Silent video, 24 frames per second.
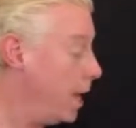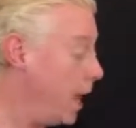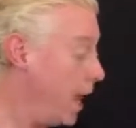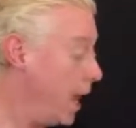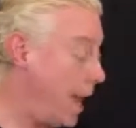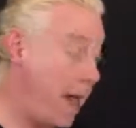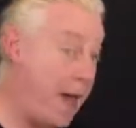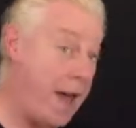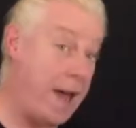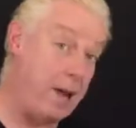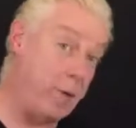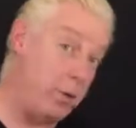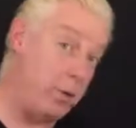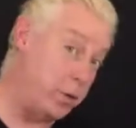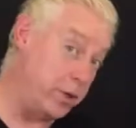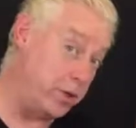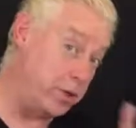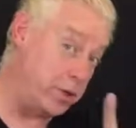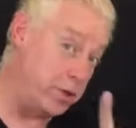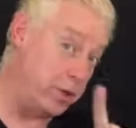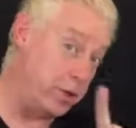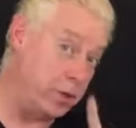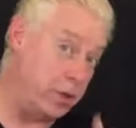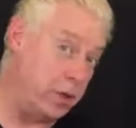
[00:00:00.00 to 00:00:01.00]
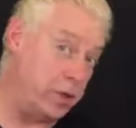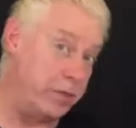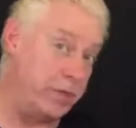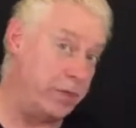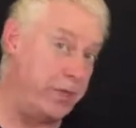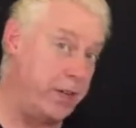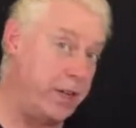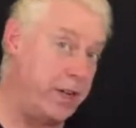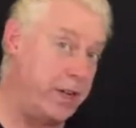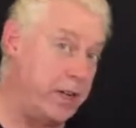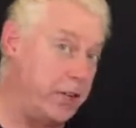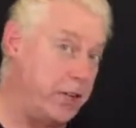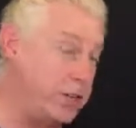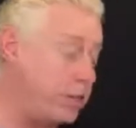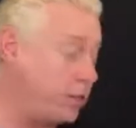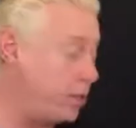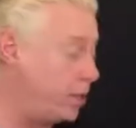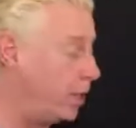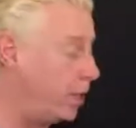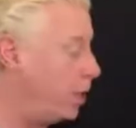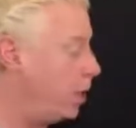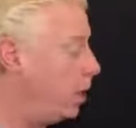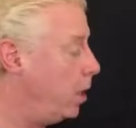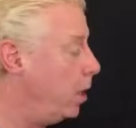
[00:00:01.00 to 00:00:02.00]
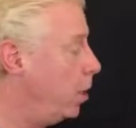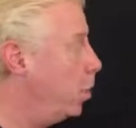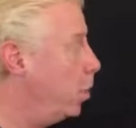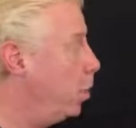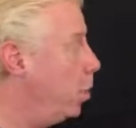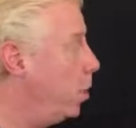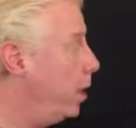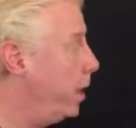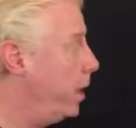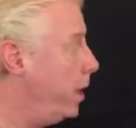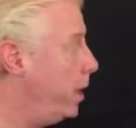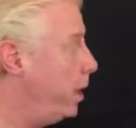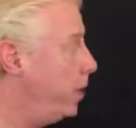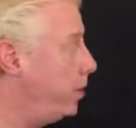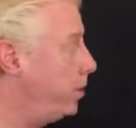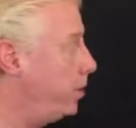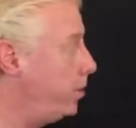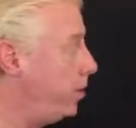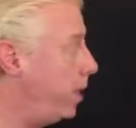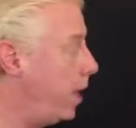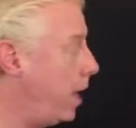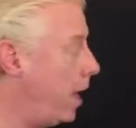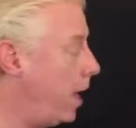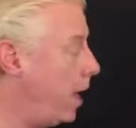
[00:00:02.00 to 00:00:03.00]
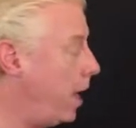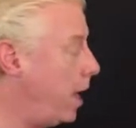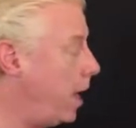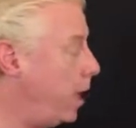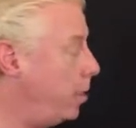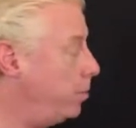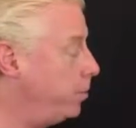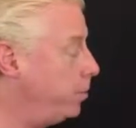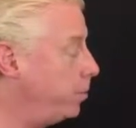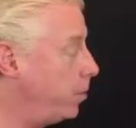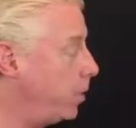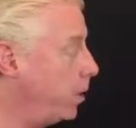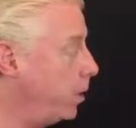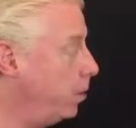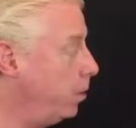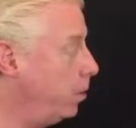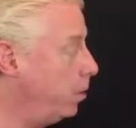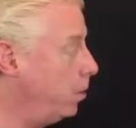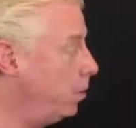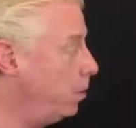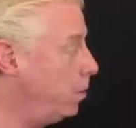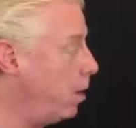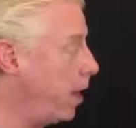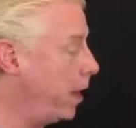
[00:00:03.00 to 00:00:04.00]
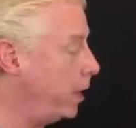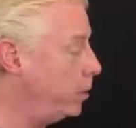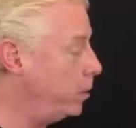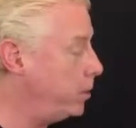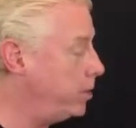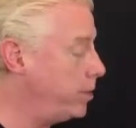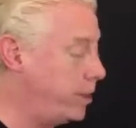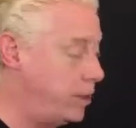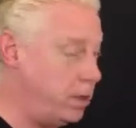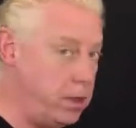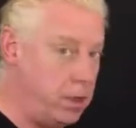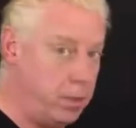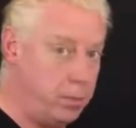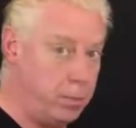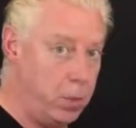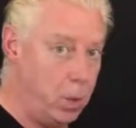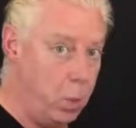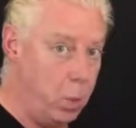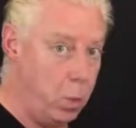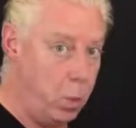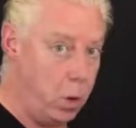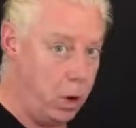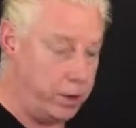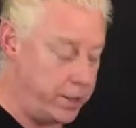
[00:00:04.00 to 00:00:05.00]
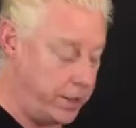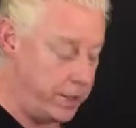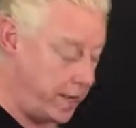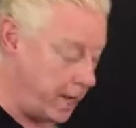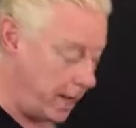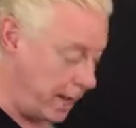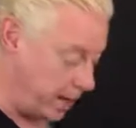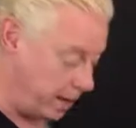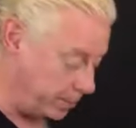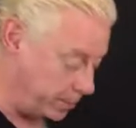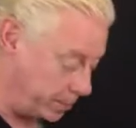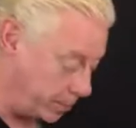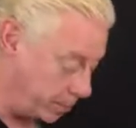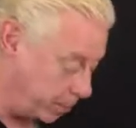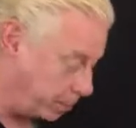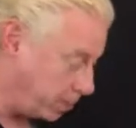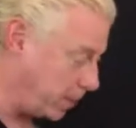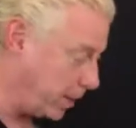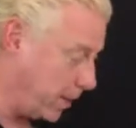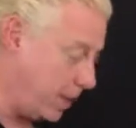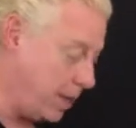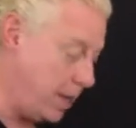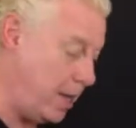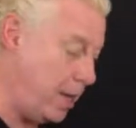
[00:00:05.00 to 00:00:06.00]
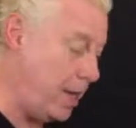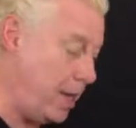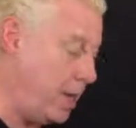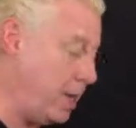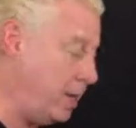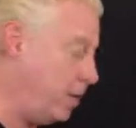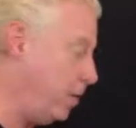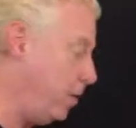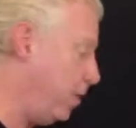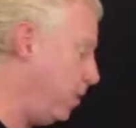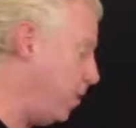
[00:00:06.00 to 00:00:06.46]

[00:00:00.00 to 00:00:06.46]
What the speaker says: And we're still not finished with requisite number 1 yet, in